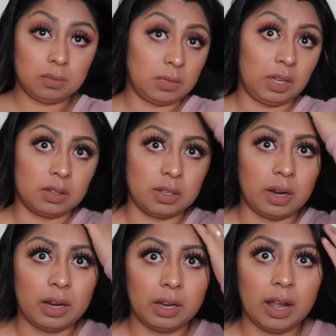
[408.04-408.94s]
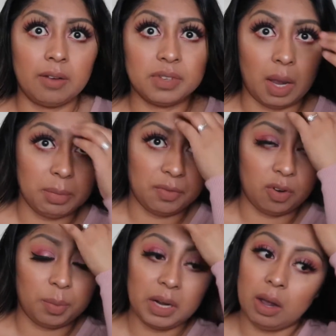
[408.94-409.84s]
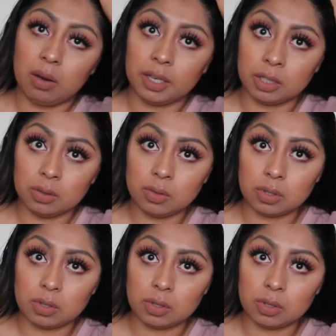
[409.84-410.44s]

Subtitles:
Like I said, I didn't have time before, but now I do.